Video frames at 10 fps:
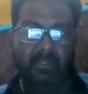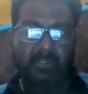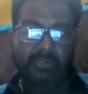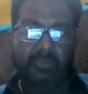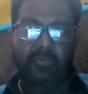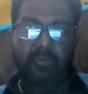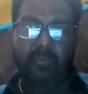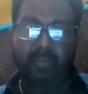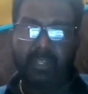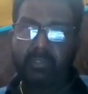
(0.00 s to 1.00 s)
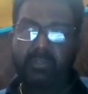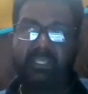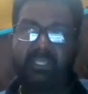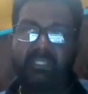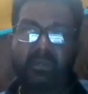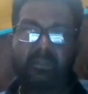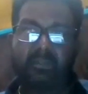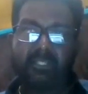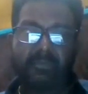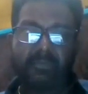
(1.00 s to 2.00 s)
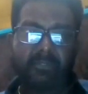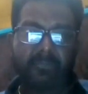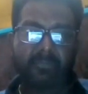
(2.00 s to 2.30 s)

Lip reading: So for me to teach a concept